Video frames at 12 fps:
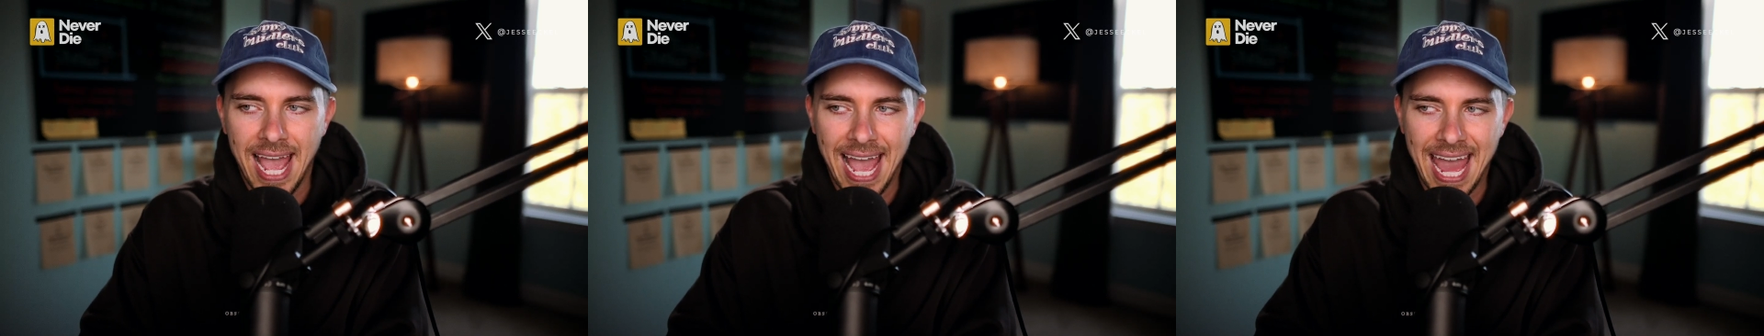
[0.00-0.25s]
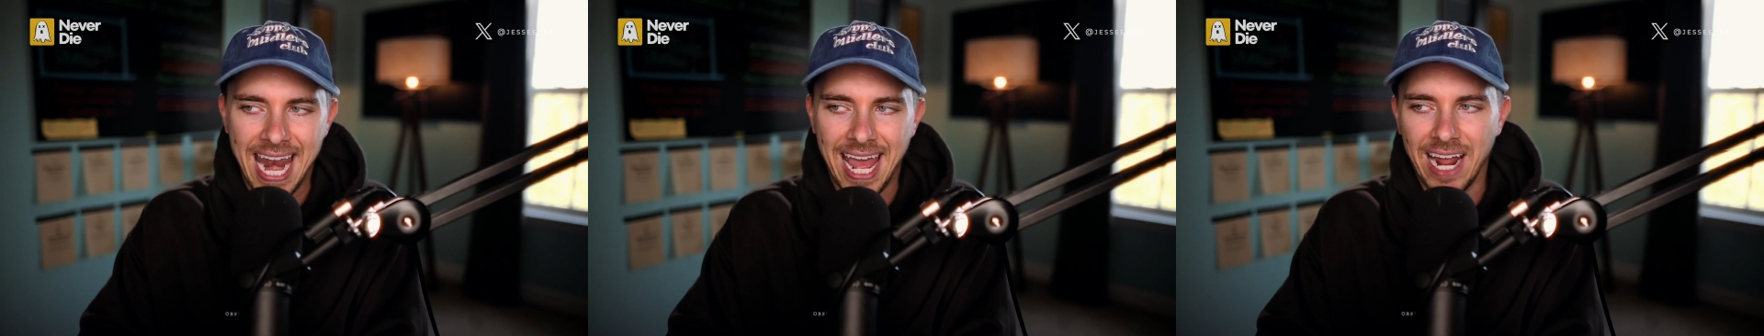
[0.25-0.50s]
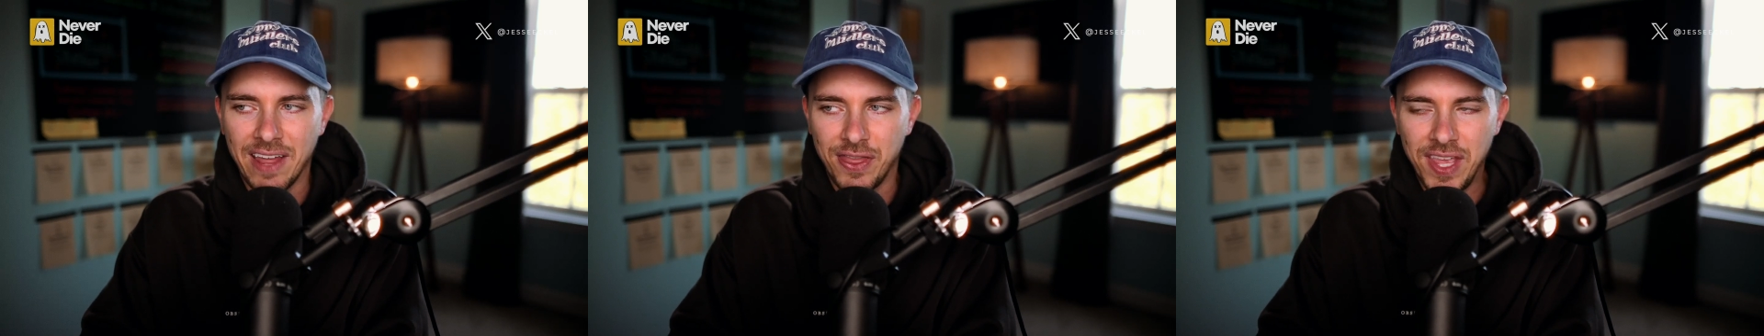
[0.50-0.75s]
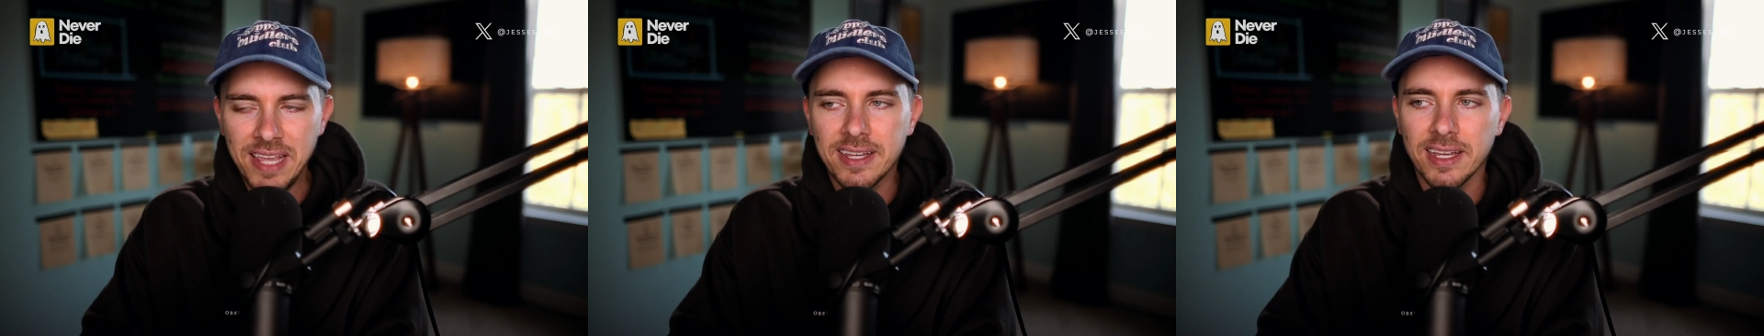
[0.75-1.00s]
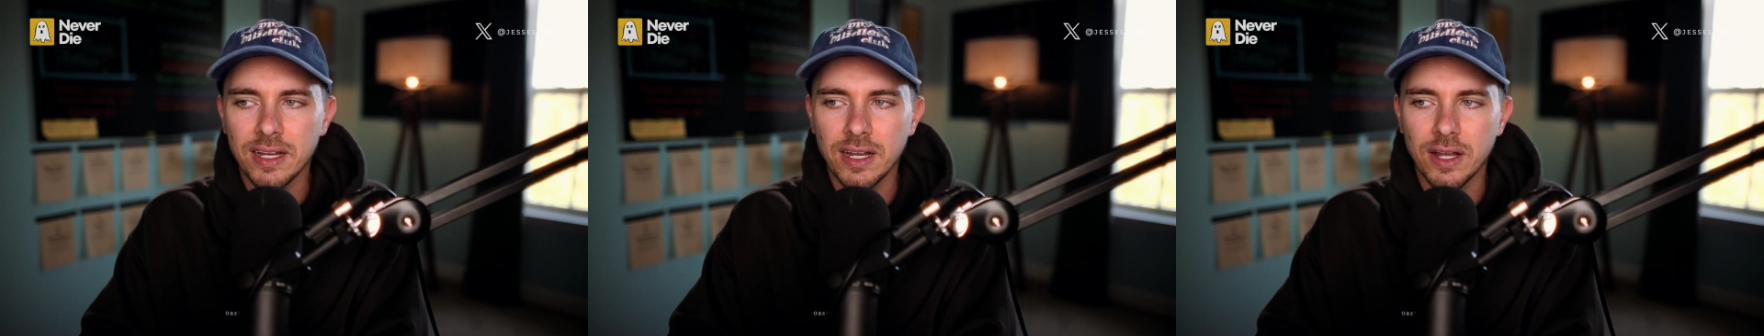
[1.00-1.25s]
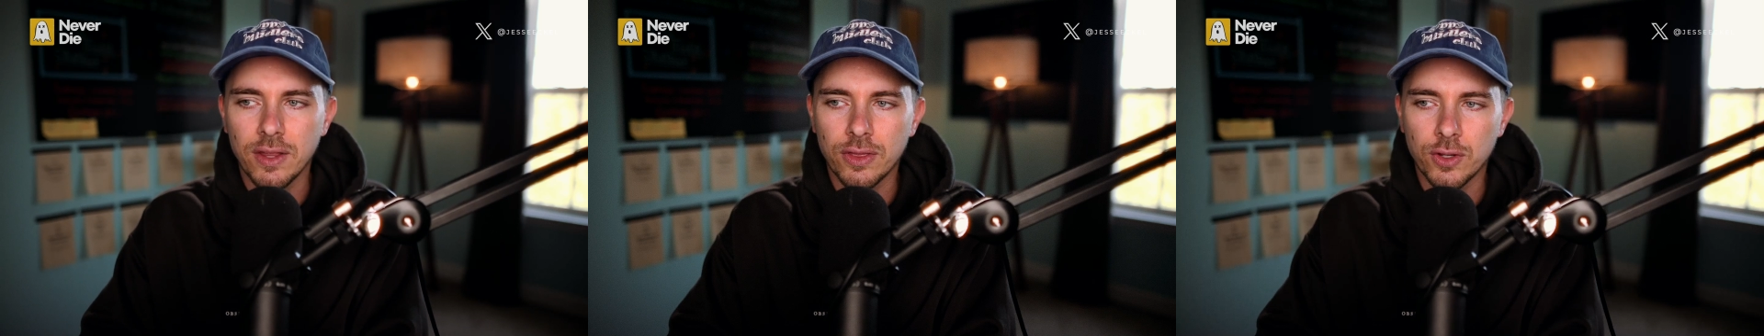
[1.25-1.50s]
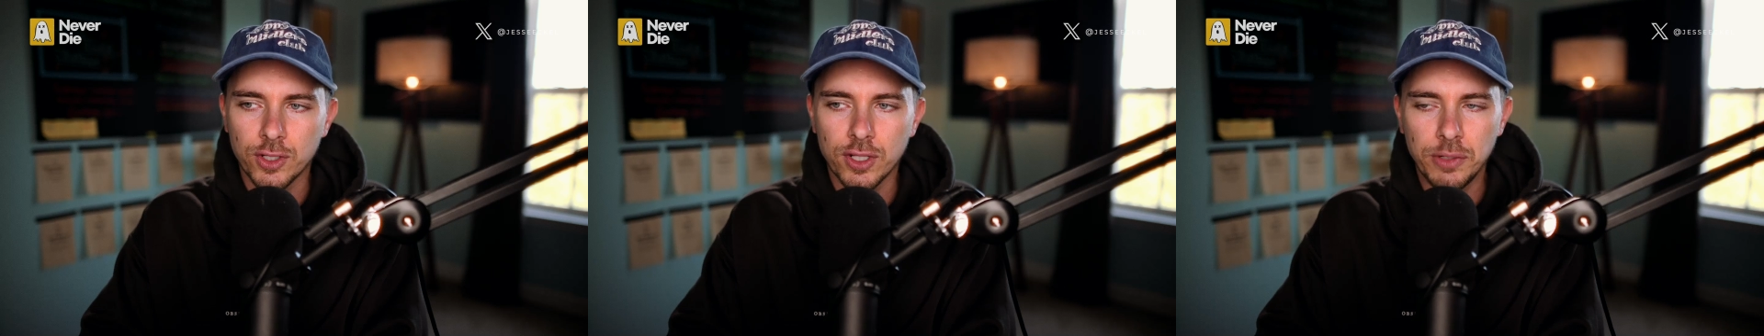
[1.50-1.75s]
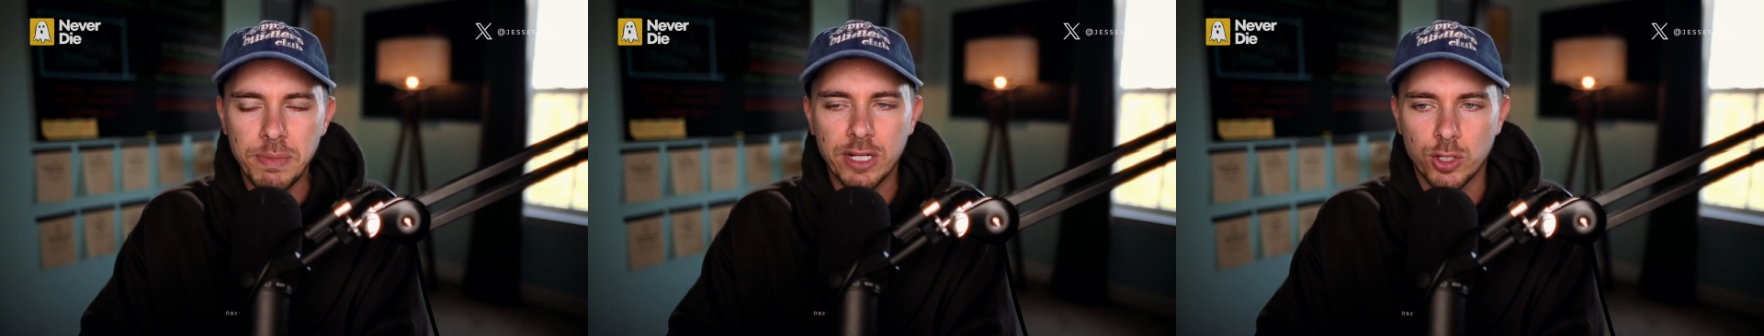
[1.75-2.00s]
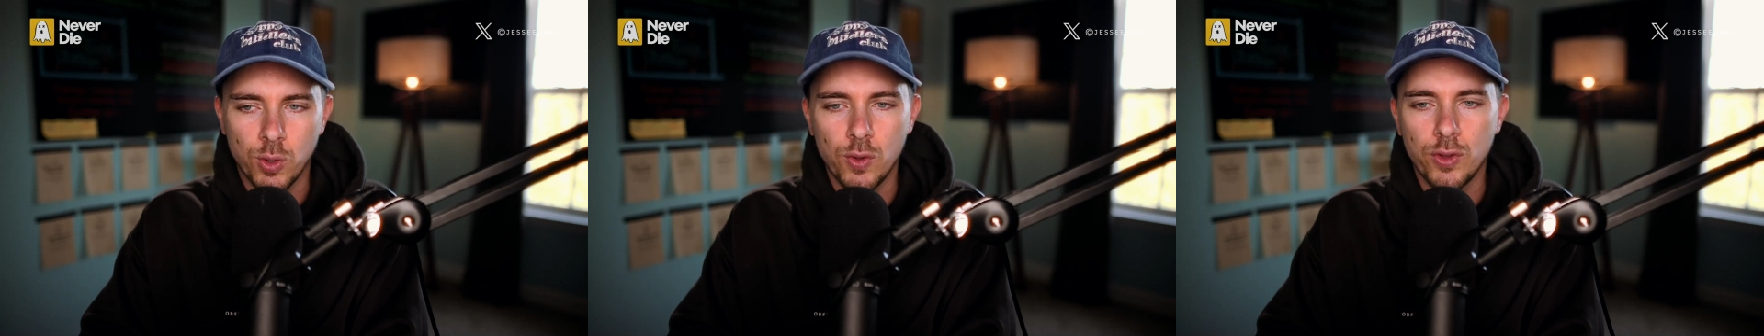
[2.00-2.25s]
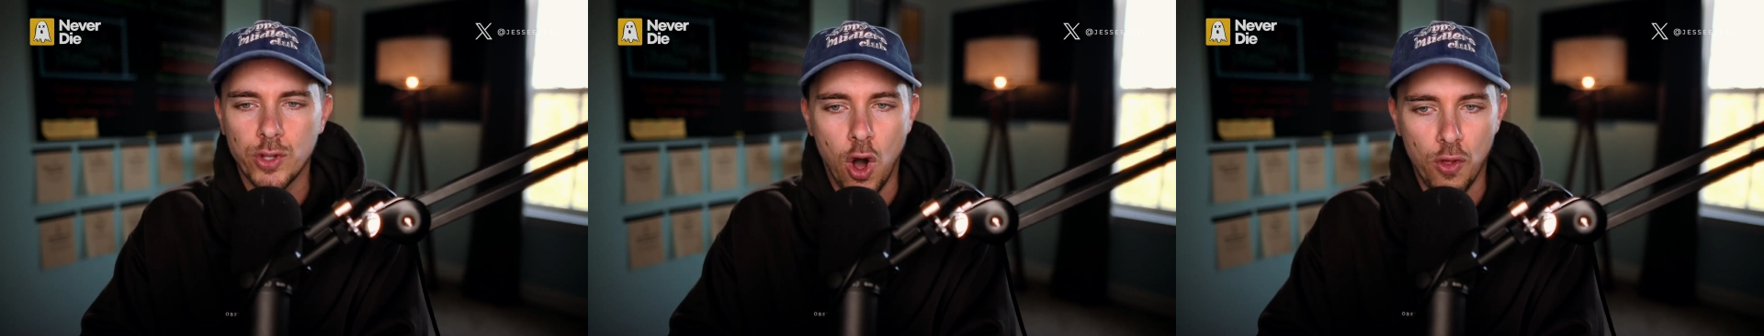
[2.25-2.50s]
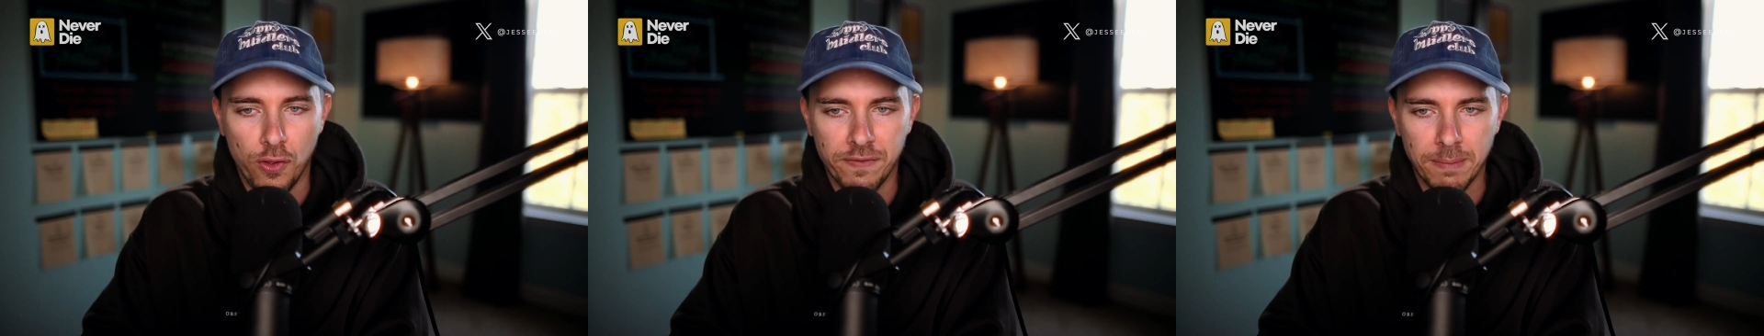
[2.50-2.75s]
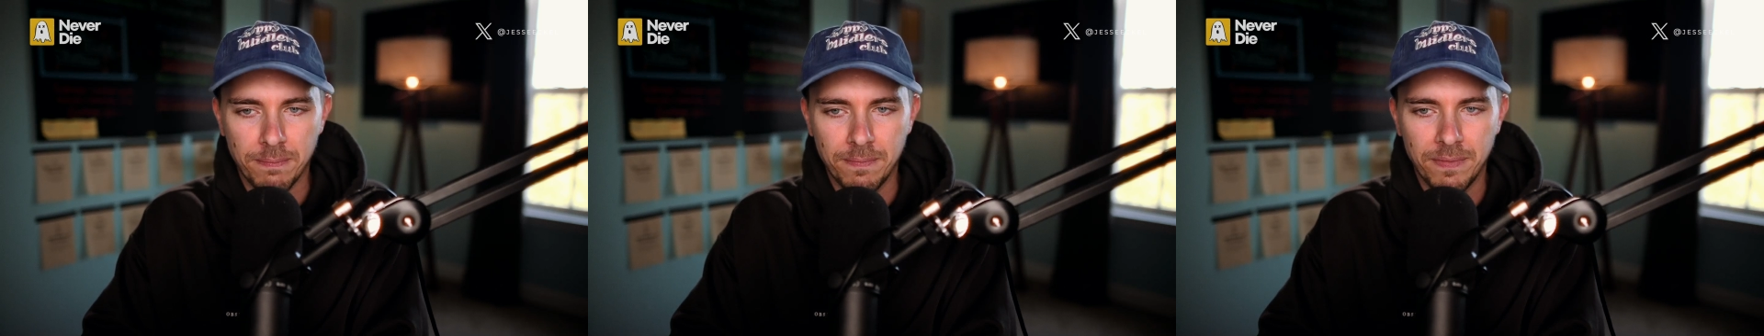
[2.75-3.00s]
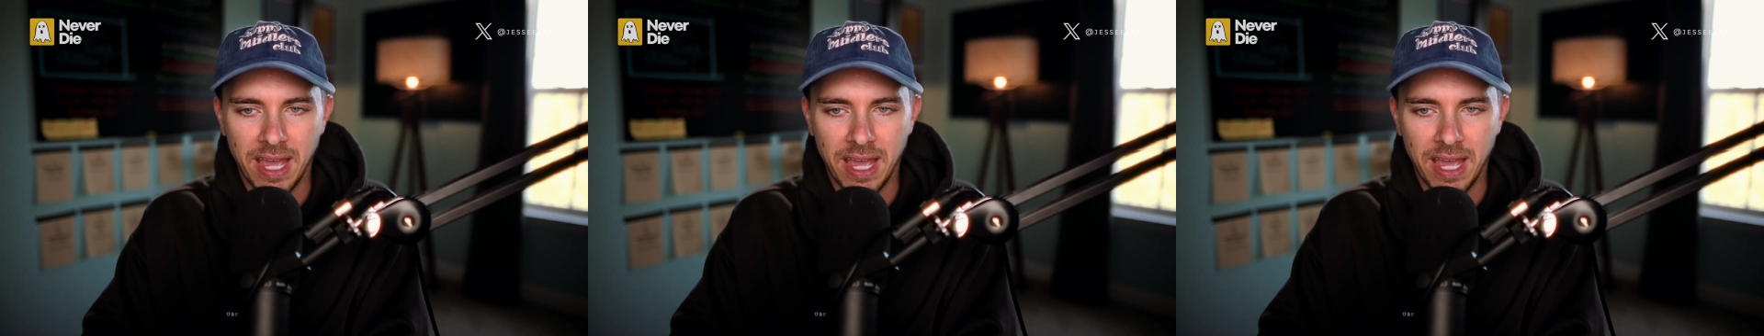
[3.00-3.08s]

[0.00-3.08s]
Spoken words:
And I think there's a little bit of truth to all of them.